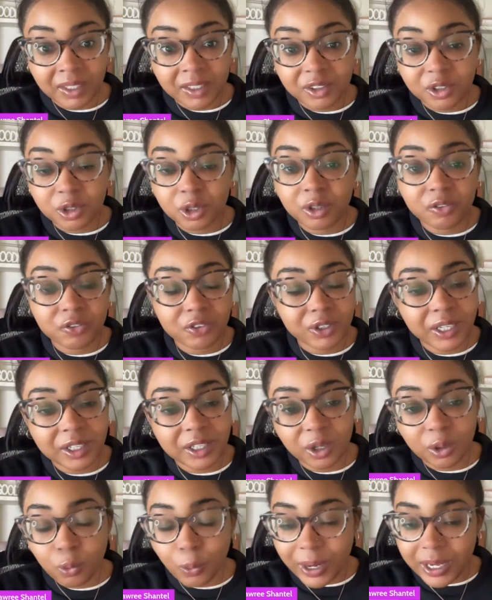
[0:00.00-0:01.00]
You don't feel like
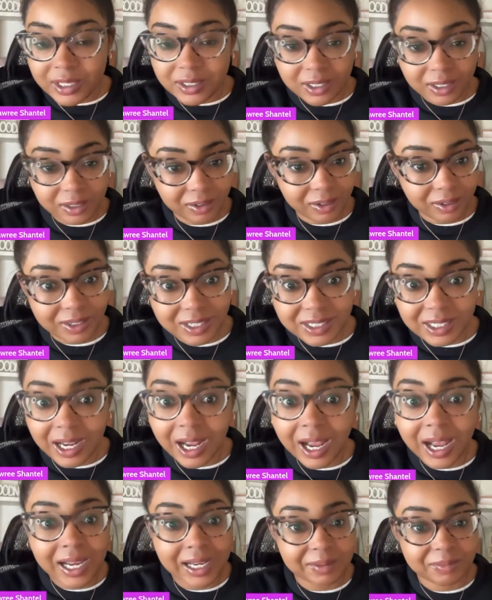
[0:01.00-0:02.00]
you're wasting all this
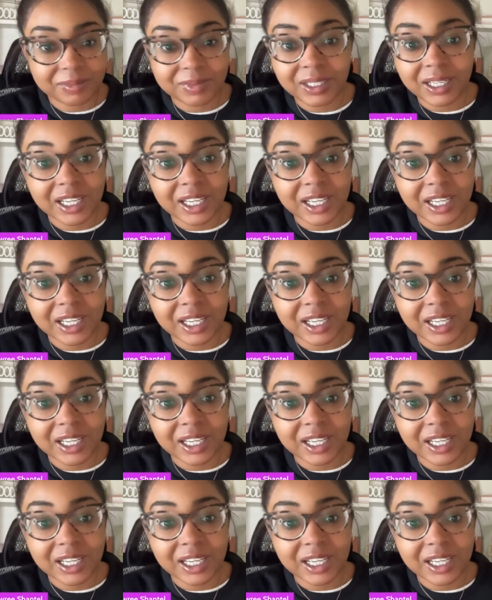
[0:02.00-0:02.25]
time.